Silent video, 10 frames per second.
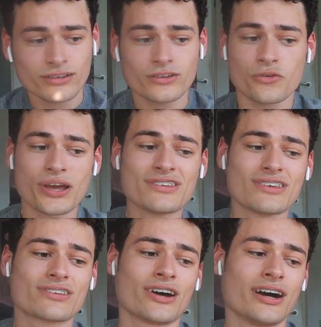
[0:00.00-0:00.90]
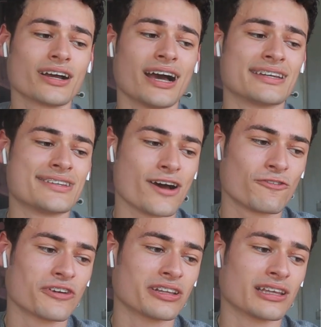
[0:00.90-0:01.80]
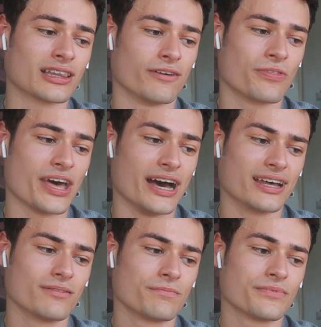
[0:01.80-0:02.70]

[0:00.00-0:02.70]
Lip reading: Crazy song, I definitely loved that.